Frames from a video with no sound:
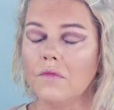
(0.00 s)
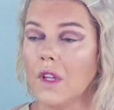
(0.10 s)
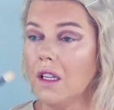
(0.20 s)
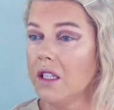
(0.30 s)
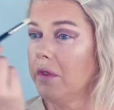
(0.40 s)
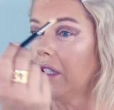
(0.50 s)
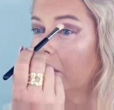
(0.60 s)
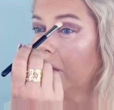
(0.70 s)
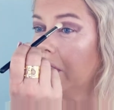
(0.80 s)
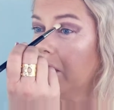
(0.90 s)
So I'm going to
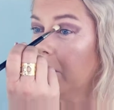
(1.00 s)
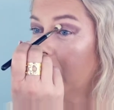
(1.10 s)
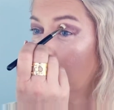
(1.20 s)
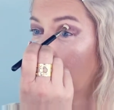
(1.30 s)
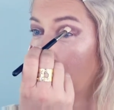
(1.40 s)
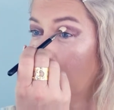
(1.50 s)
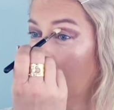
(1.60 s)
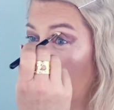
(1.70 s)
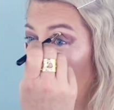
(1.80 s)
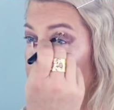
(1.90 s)
go into the middle here
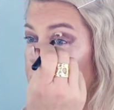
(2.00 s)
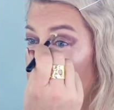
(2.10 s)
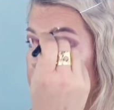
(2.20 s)
and hold my